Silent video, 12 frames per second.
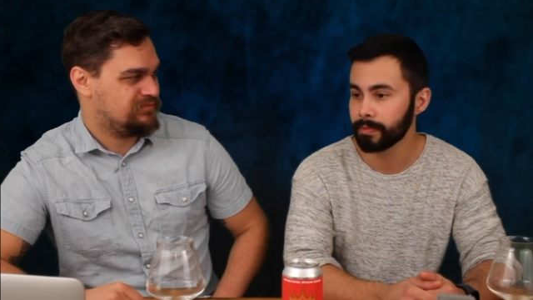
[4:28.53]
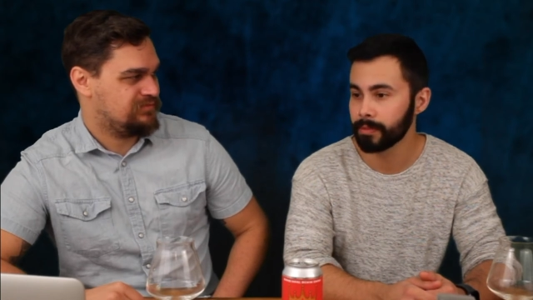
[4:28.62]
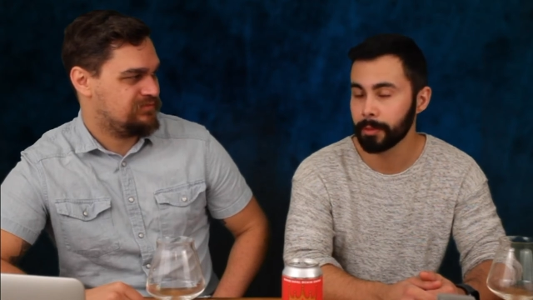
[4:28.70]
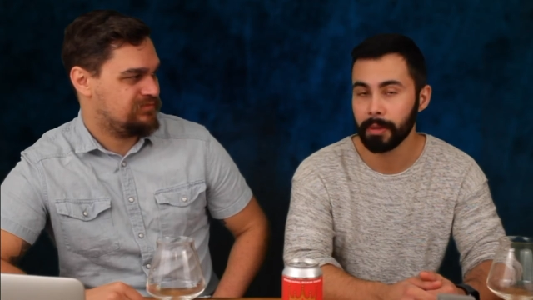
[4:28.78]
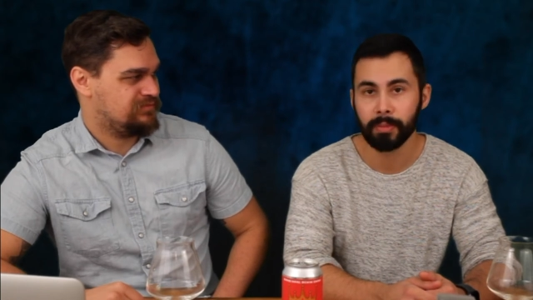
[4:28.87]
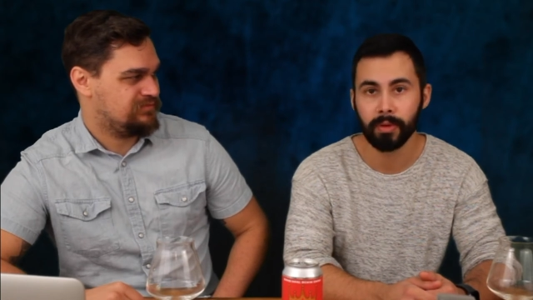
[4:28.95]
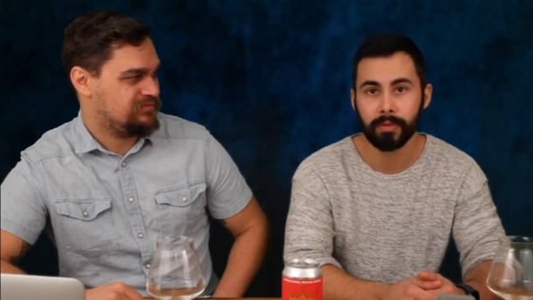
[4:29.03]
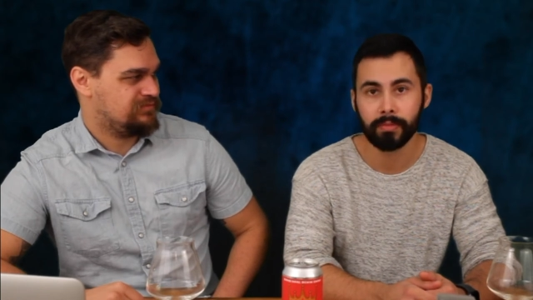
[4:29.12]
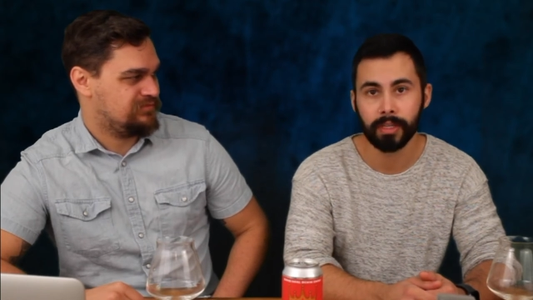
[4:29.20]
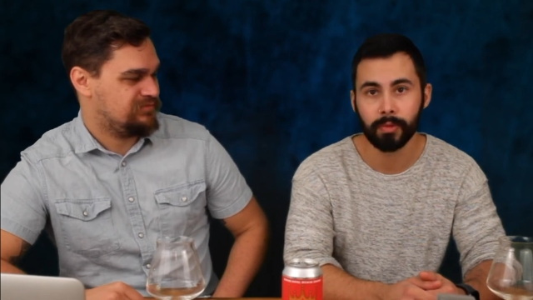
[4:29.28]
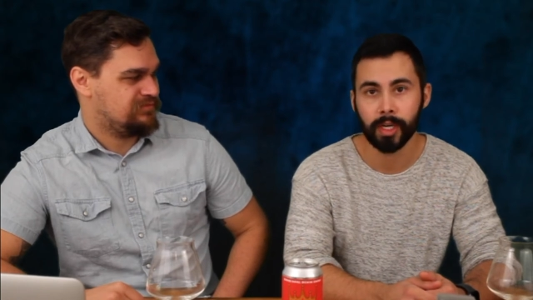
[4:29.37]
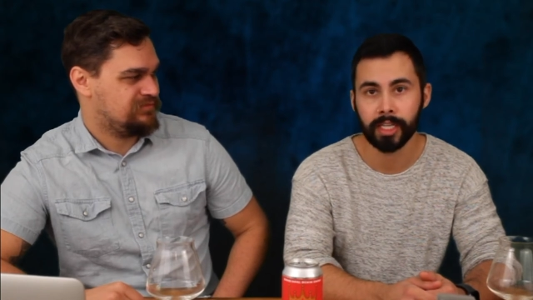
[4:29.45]
Speaker 1: good people
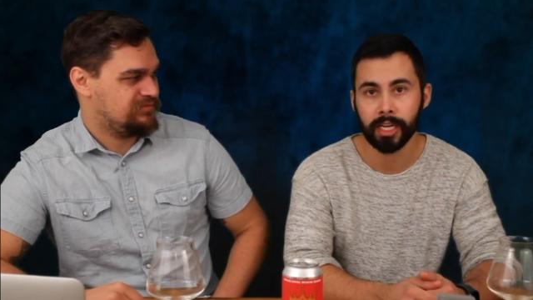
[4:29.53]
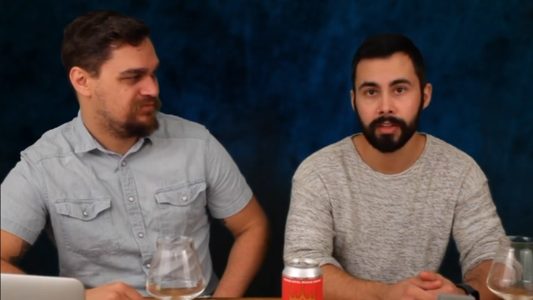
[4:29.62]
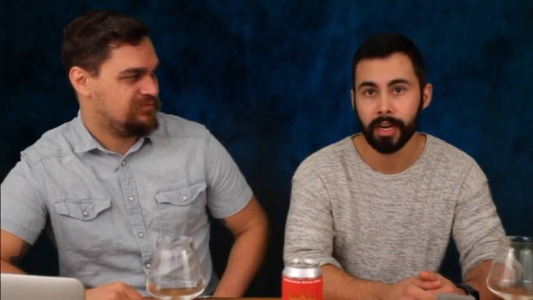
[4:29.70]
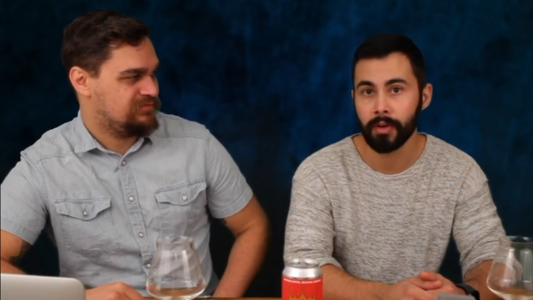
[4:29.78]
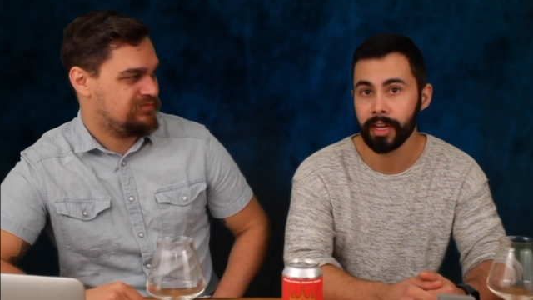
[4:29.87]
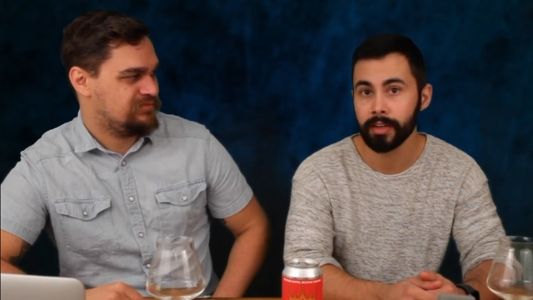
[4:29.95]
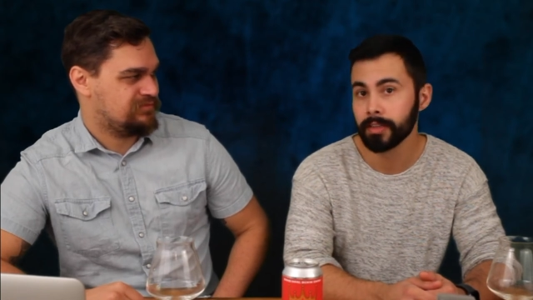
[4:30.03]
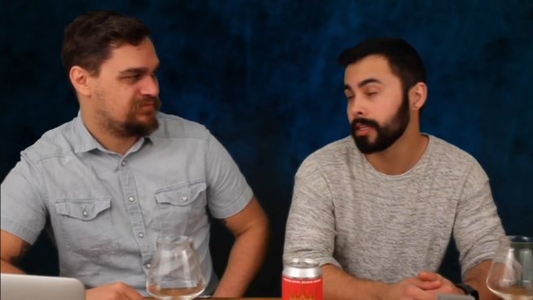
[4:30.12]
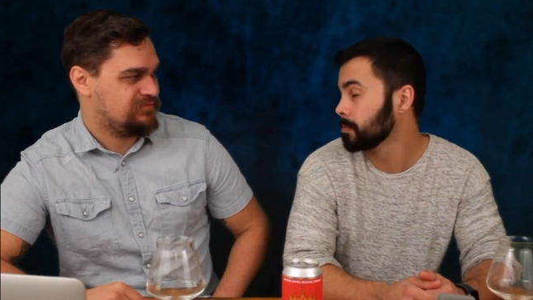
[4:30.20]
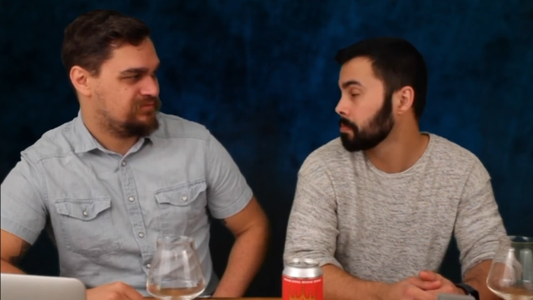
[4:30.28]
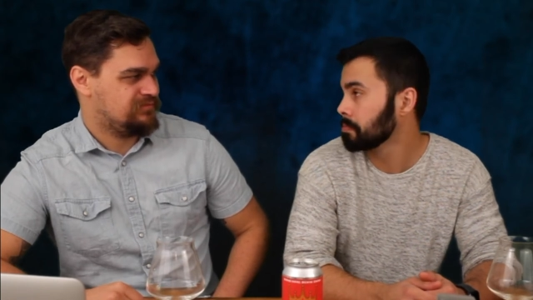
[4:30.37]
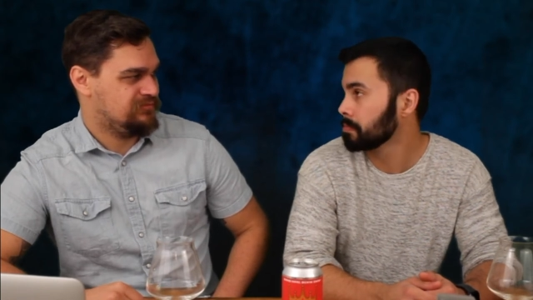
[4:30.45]
that work there that own it.
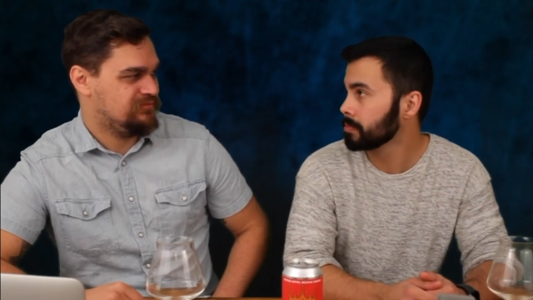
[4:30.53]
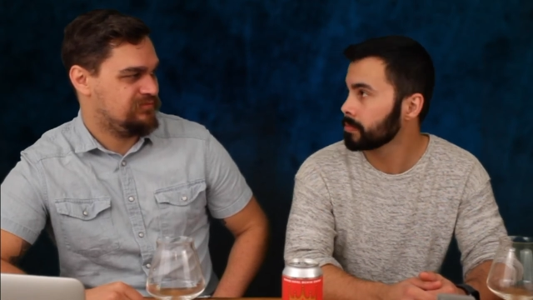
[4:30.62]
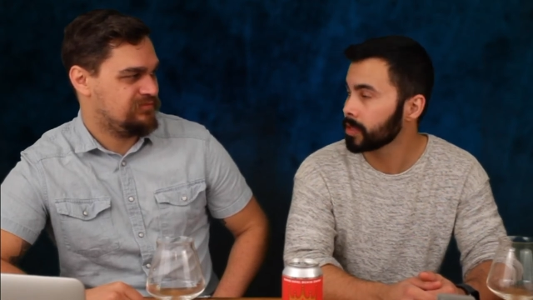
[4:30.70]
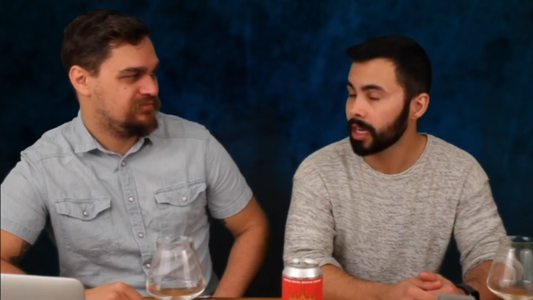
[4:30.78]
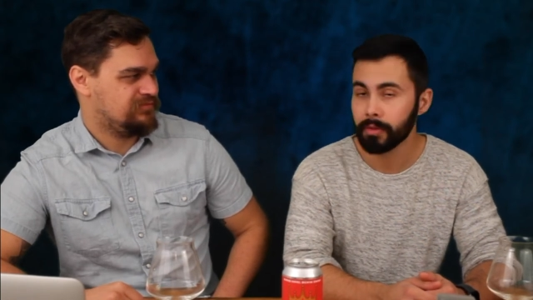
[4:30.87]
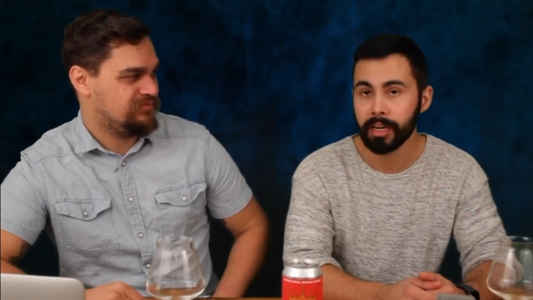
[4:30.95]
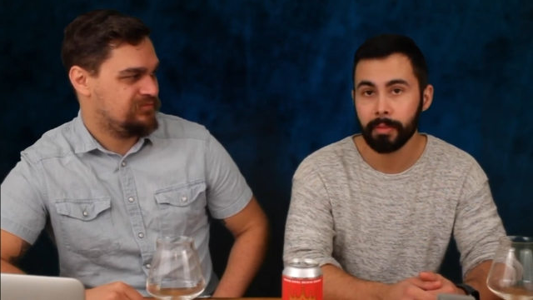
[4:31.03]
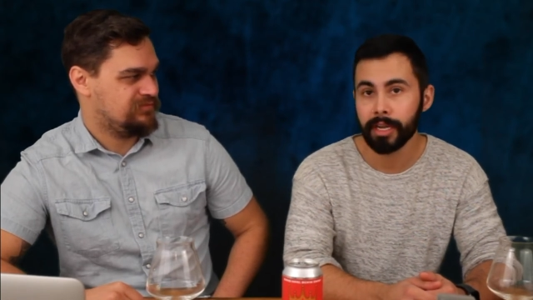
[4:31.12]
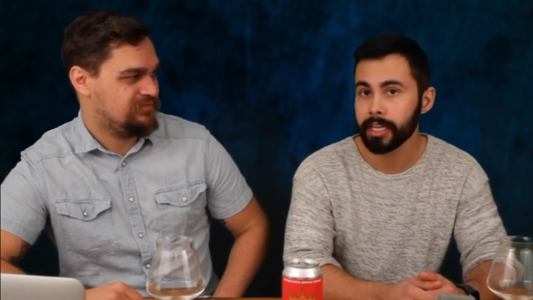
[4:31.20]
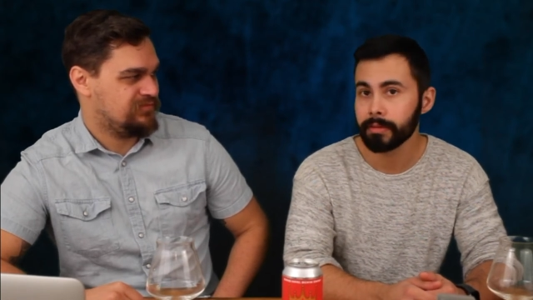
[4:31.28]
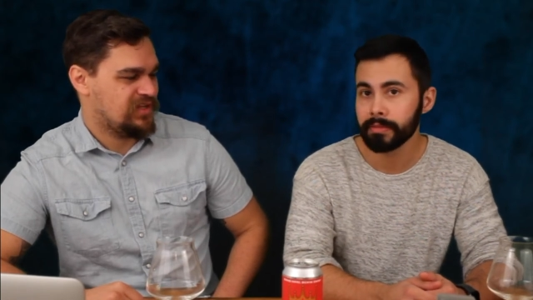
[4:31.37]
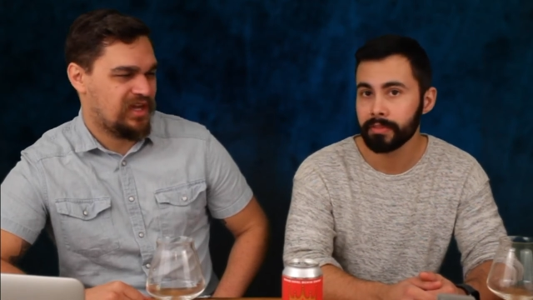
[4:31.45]
Mm-hmm. I
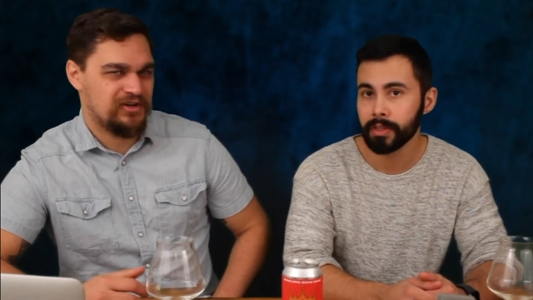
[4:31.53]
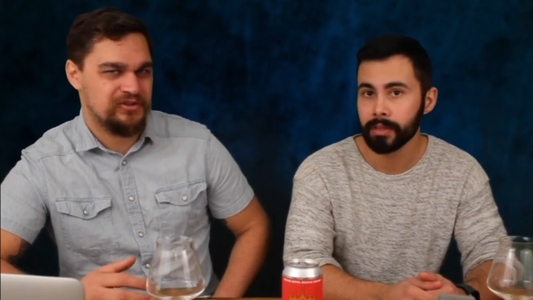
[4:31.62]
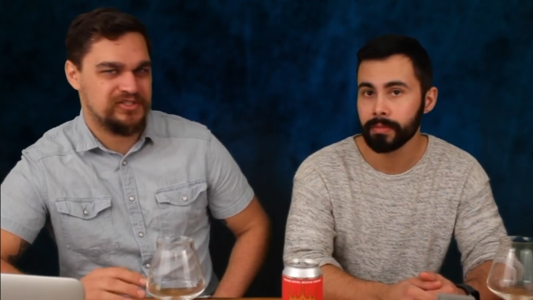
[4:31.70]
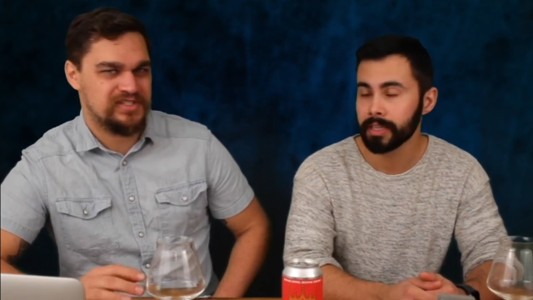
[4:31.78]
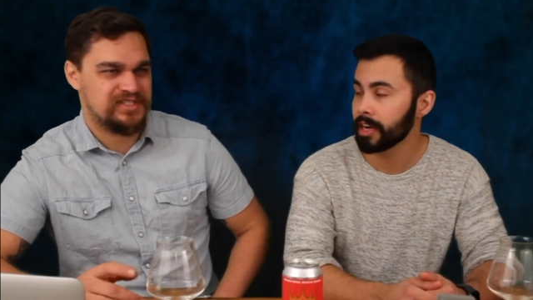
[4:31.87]
recommend it. I know this